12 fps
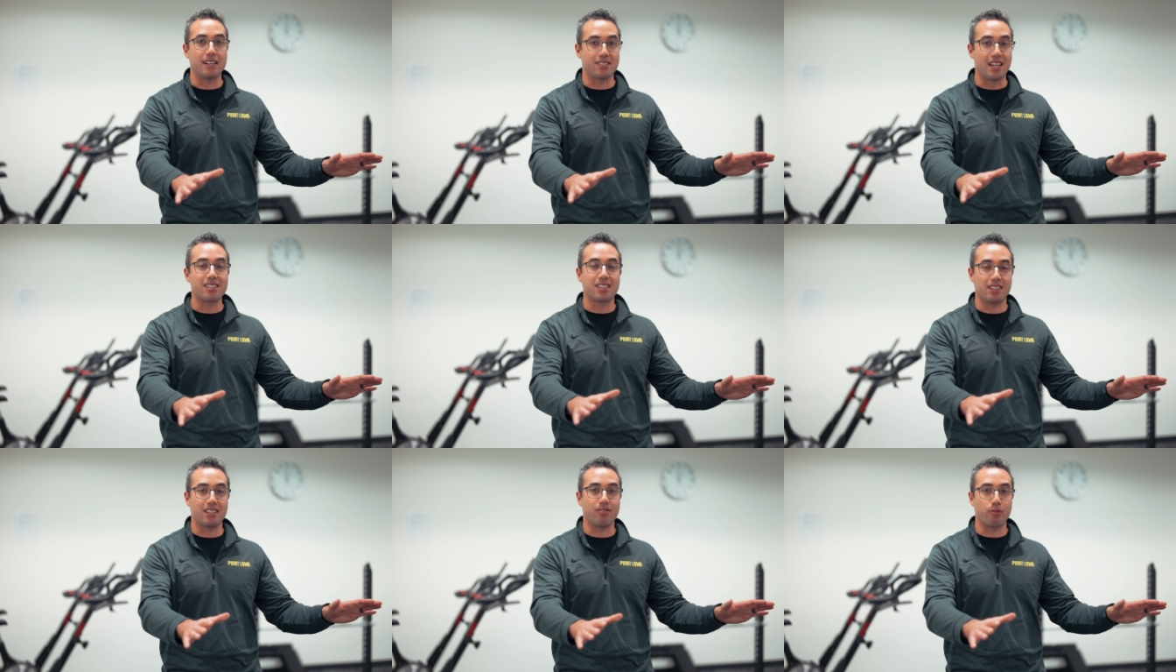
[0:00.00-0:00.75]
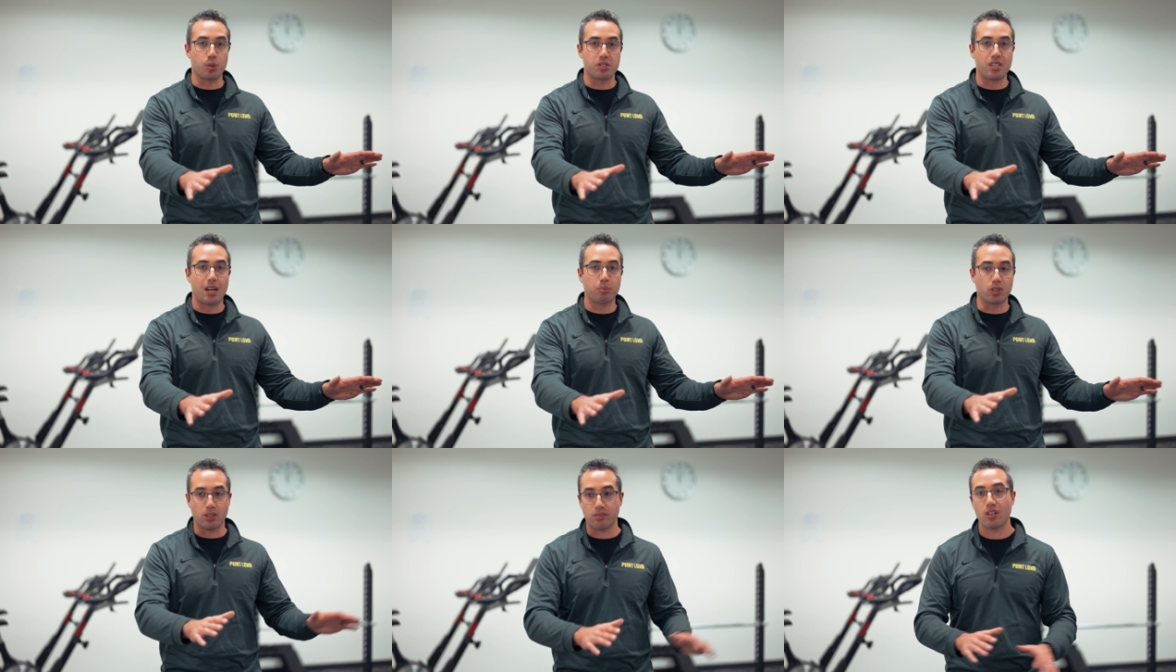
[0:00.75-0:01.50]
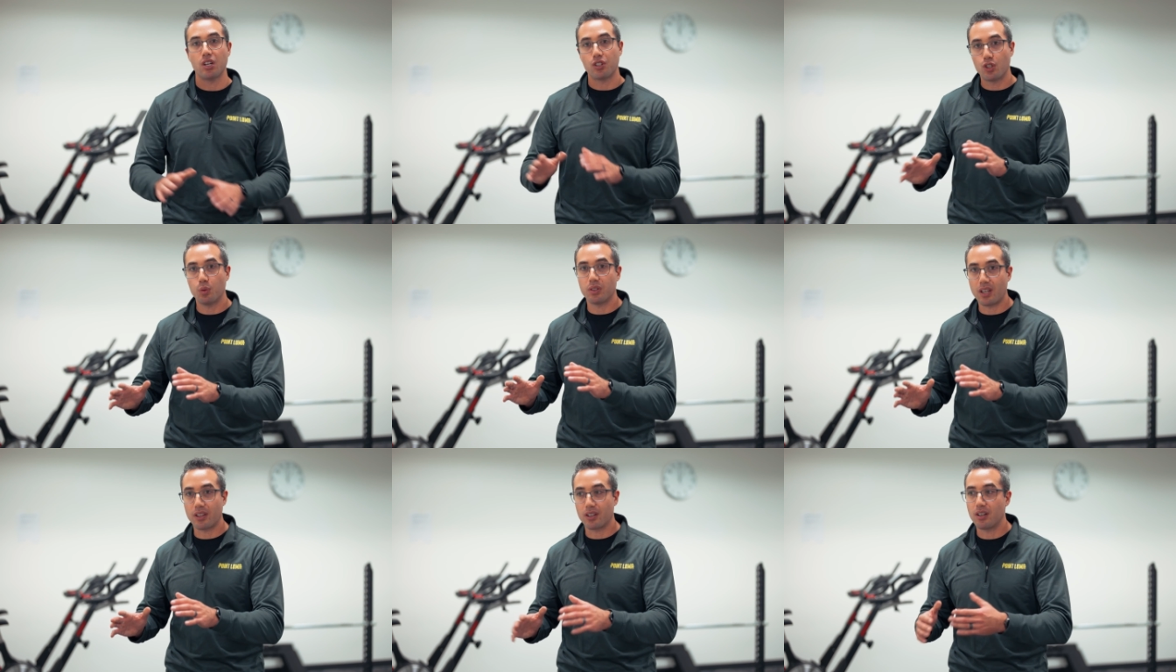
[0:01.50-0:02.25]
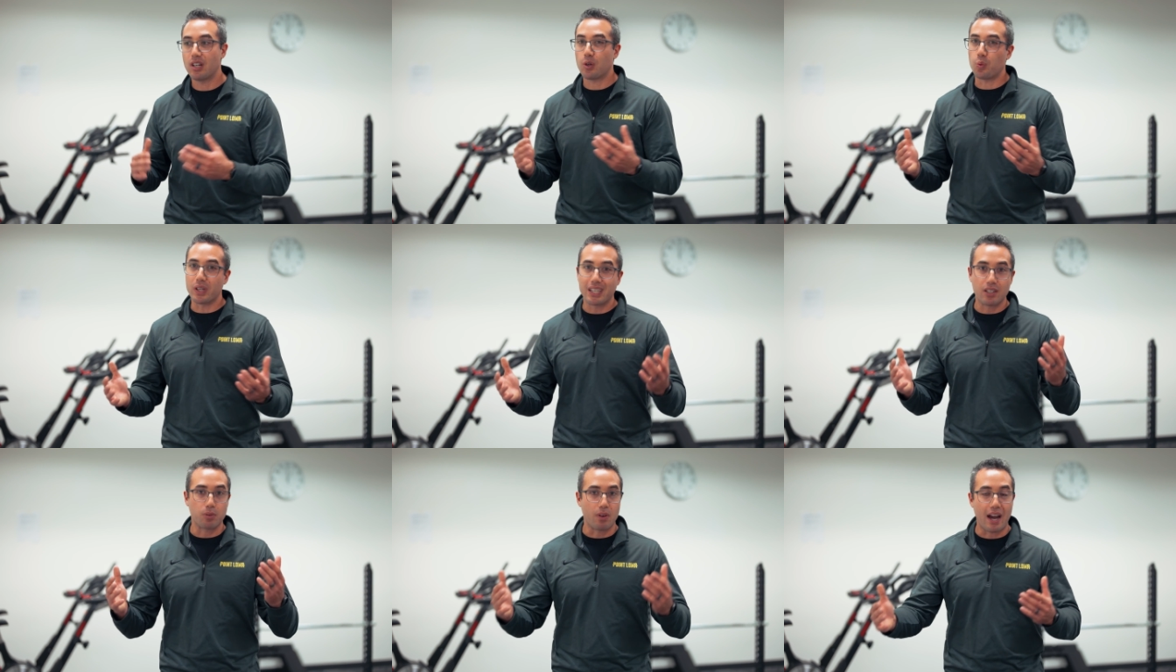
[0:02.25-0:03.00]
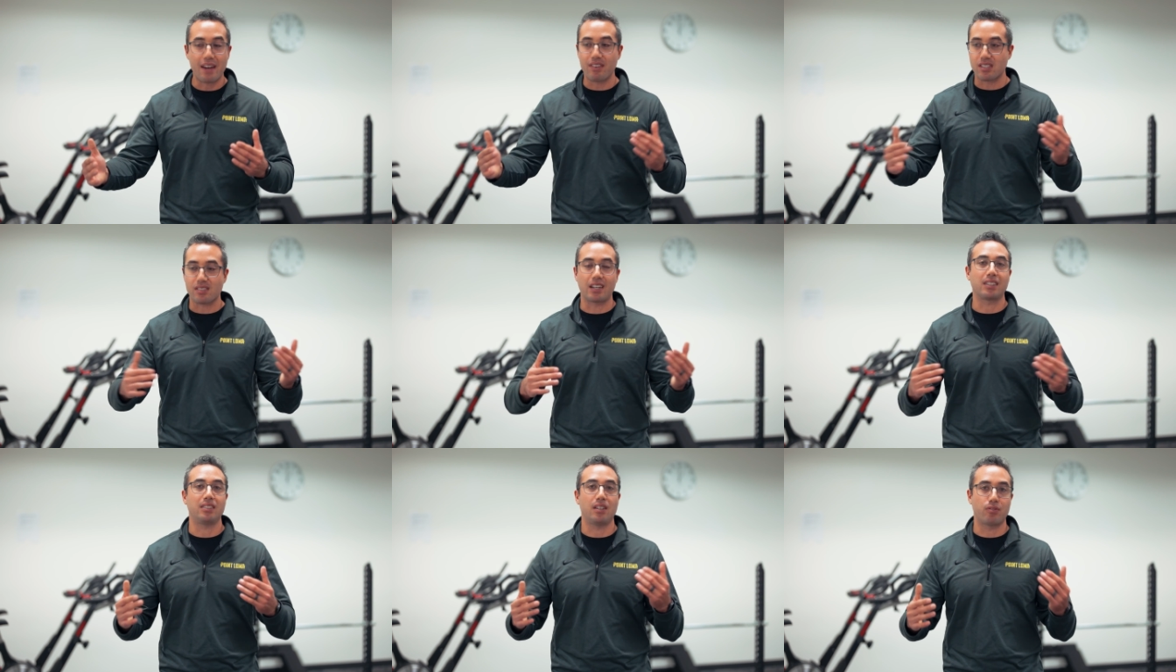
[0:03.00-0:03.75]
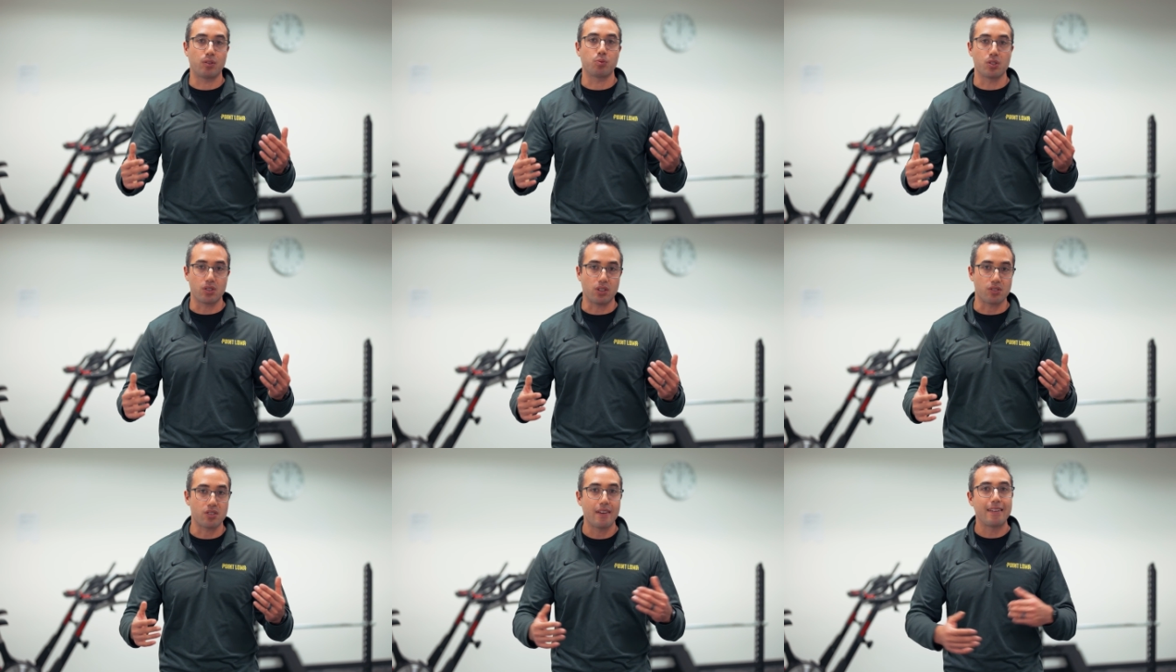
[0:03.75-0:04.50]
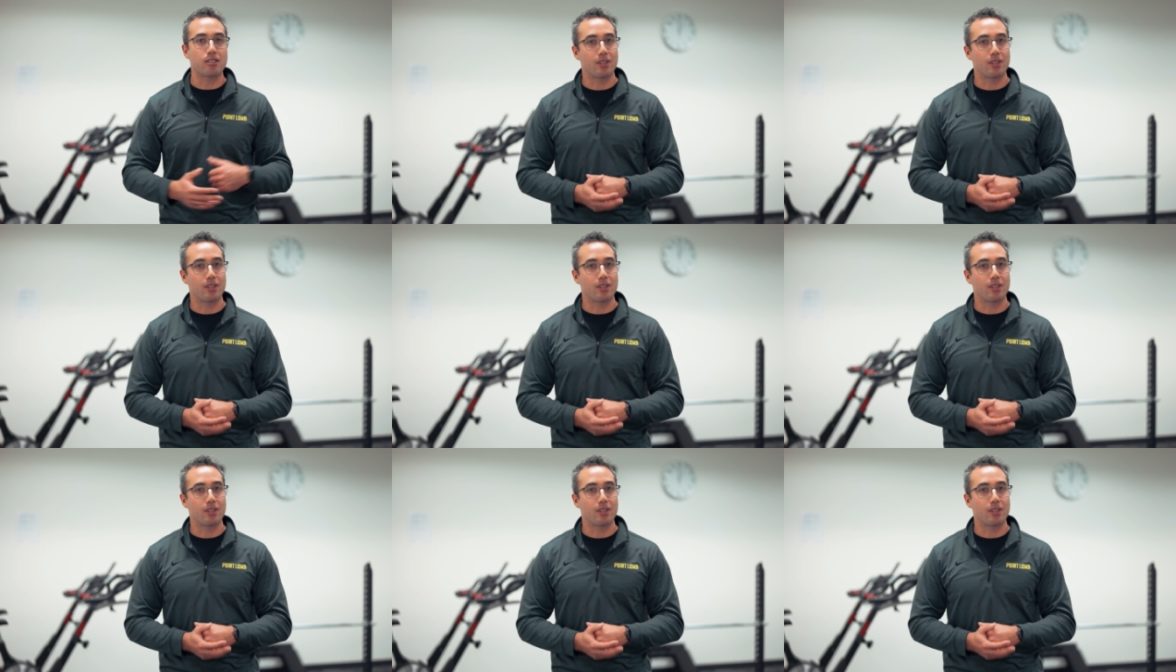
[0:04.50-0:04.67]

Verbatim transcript: assessing the force time curve to another, we can arrive at slightly different results.